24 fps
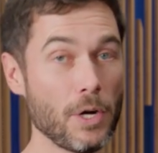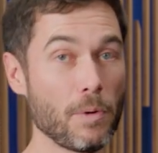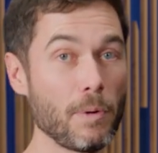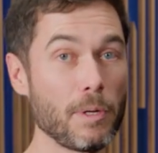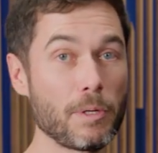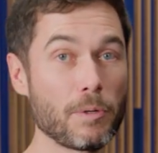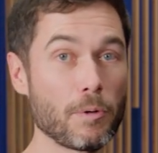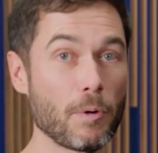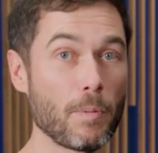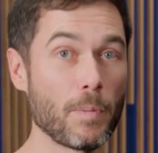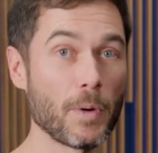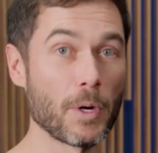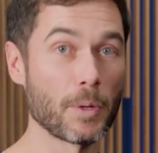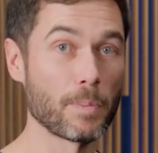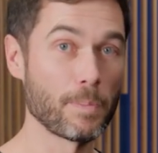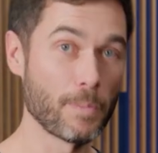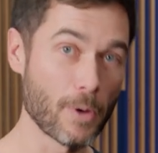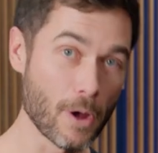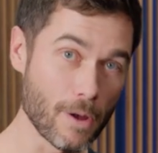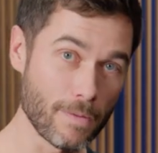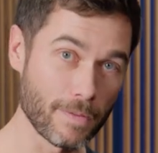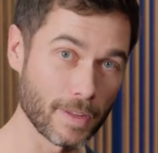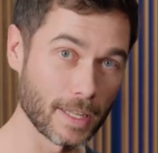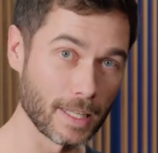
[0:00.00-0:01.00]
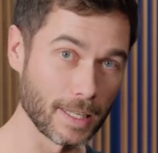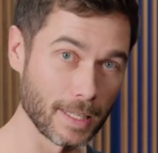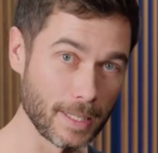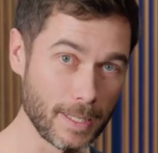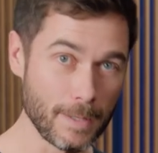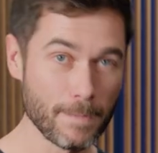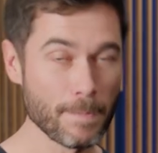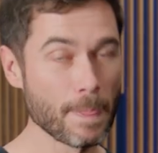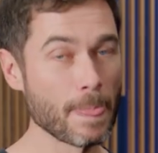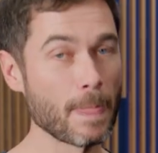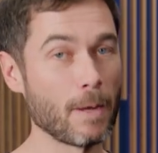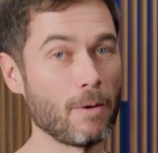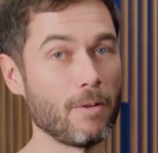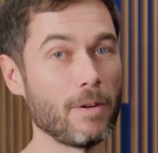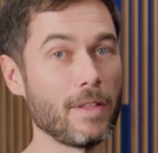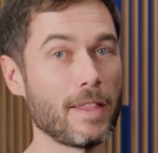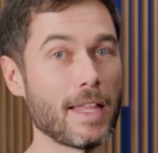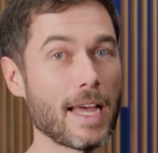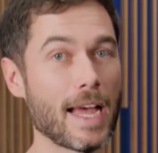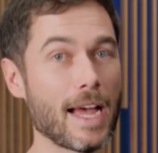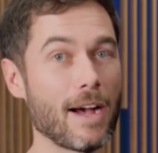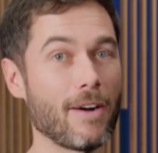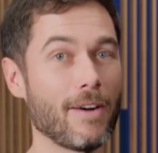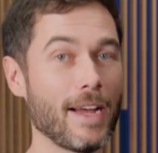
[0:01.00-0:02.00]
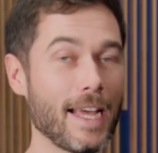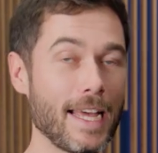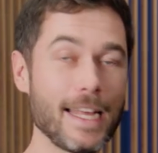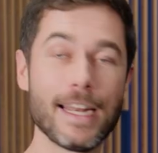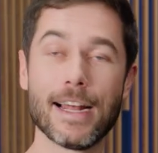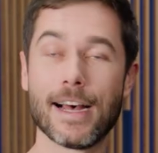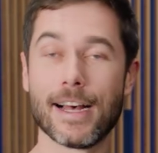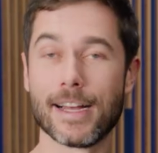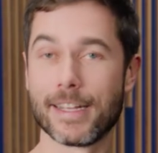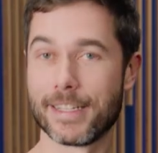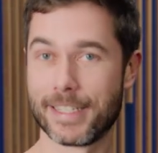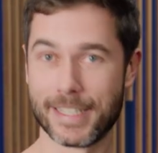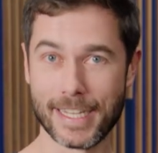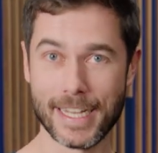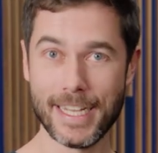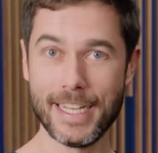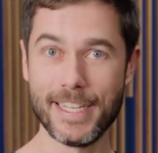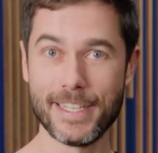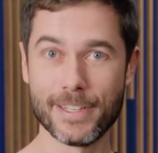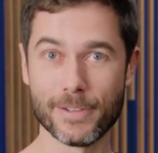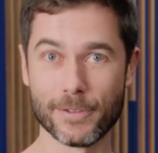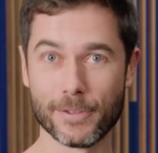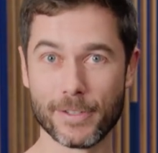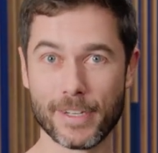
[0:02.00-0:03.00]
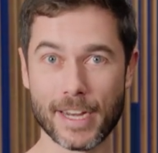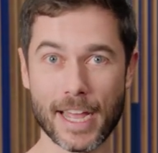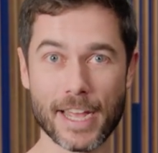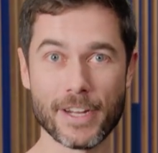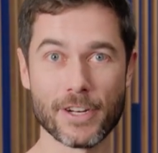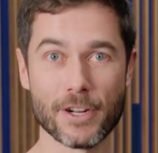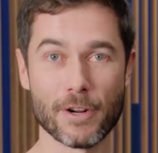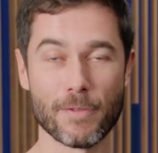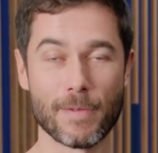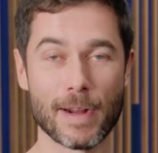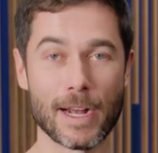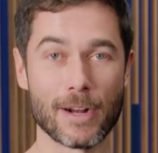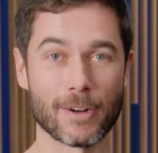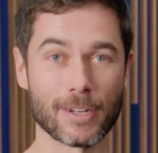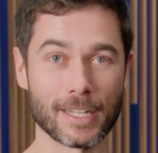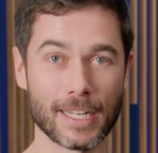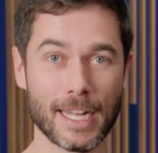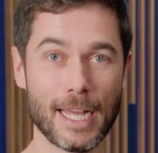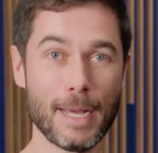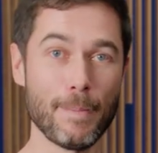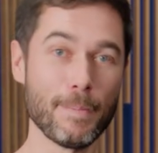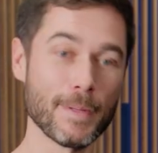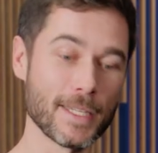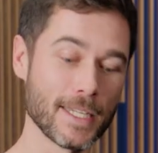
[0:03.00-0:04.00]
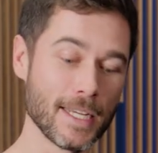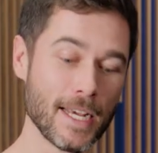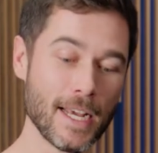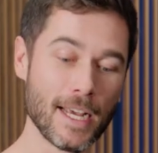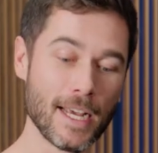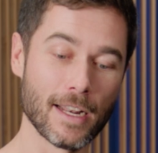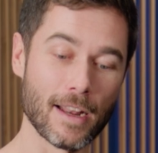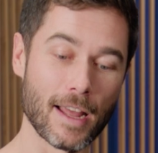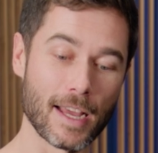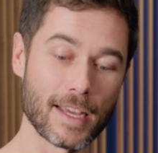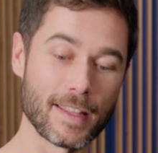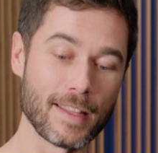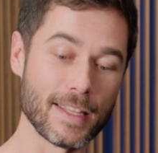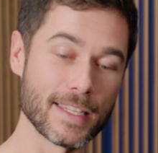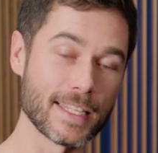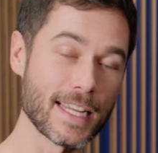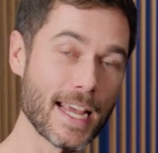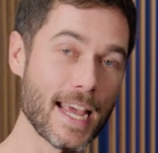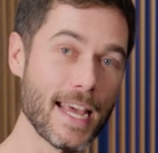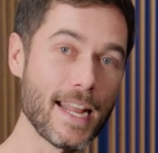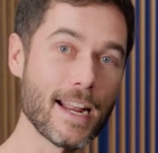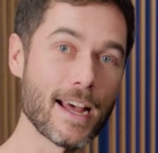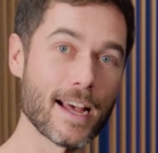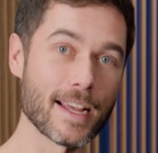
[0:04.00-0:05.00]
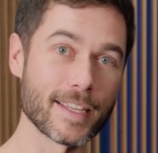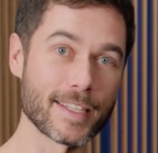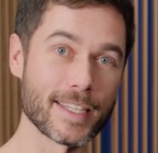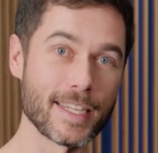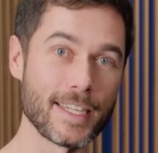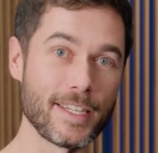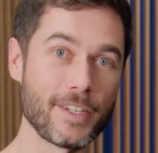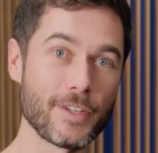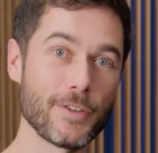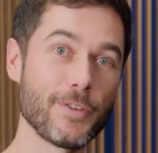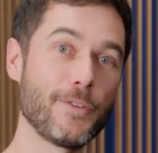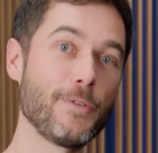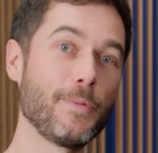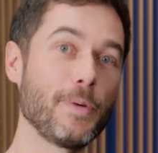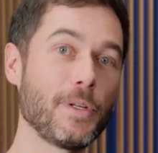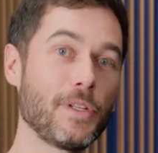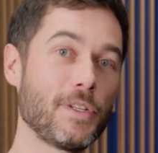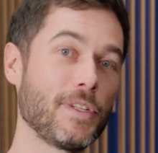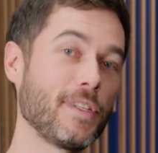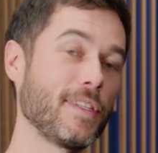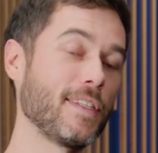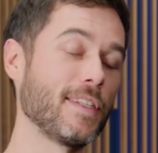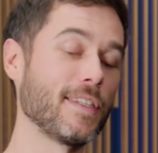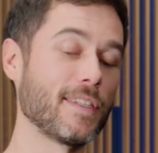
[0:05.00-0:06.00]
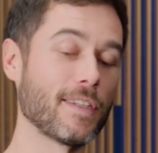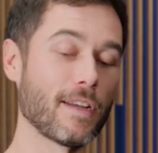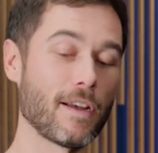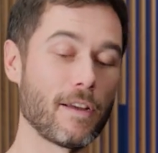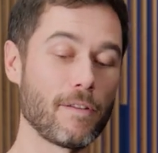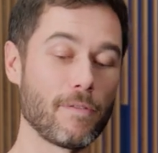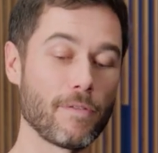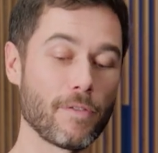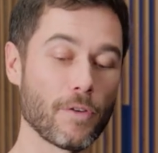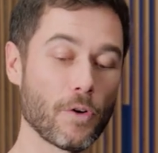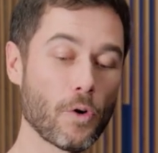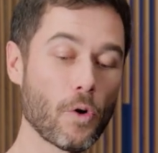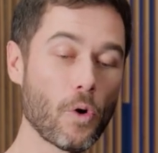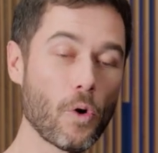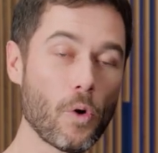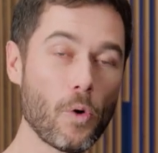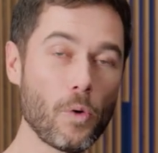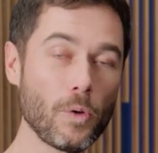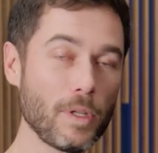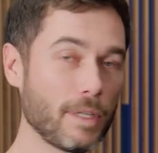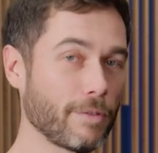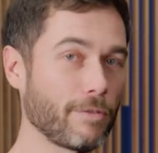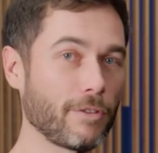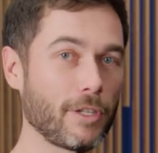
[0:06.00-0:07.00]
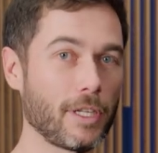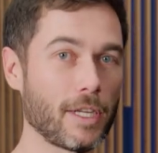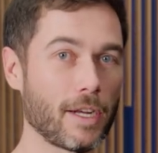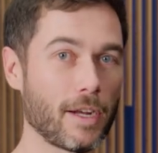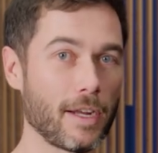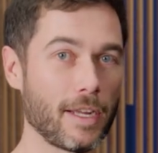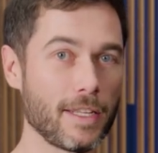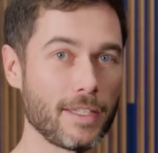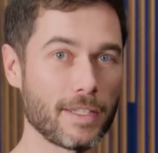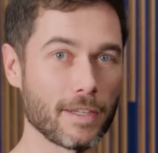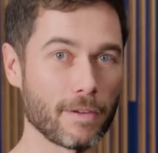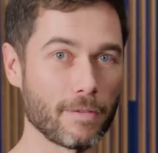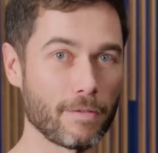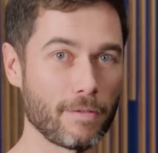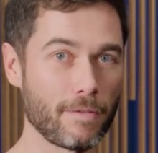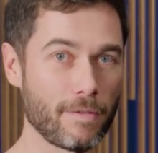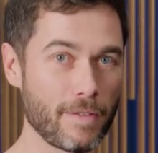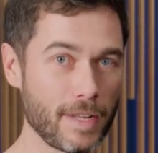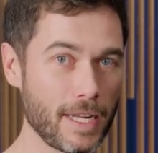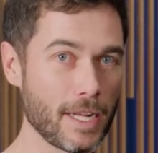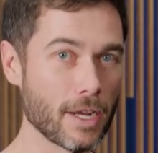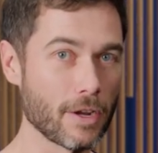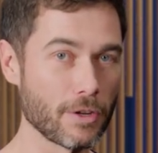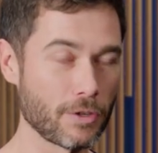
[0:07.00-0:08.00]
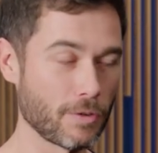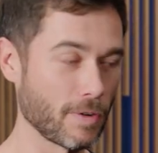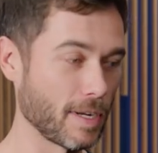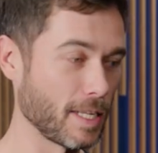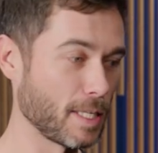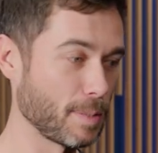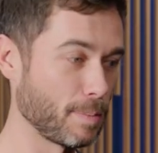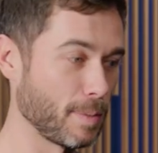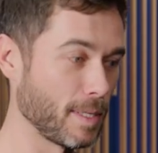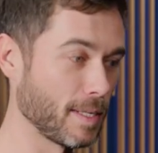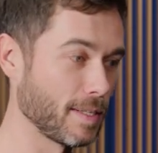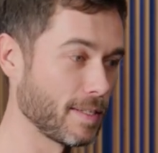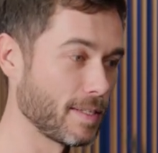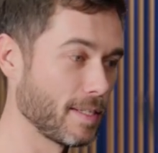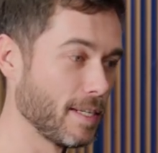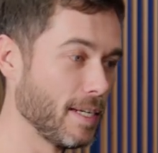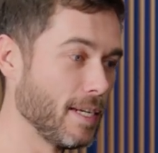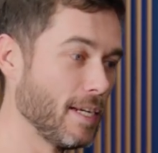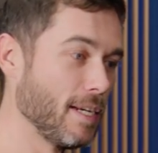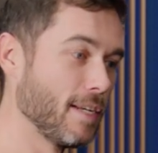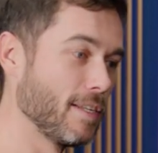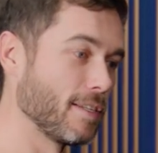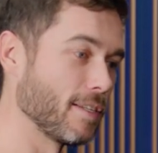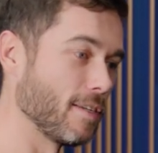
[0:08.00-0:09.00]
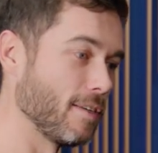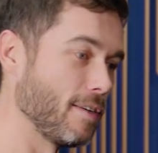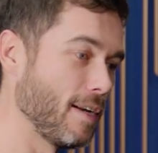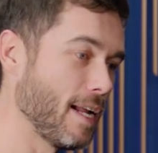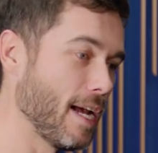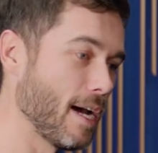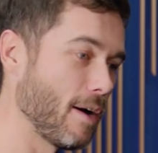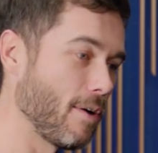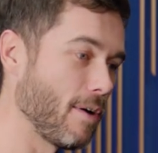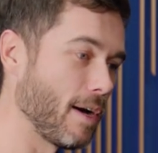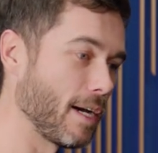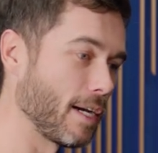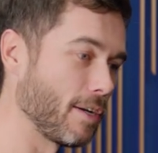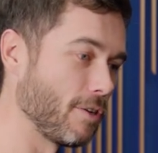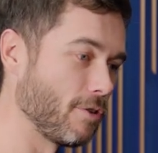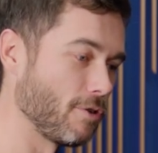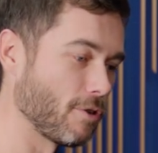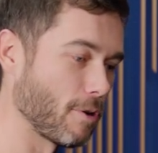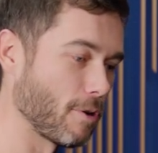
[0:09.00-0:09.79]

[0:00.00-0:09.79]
which will work perfectly with our NRCs or NATO rail clamps, like this NRC2, which is designed for all different kinds of video transmitters. So now I can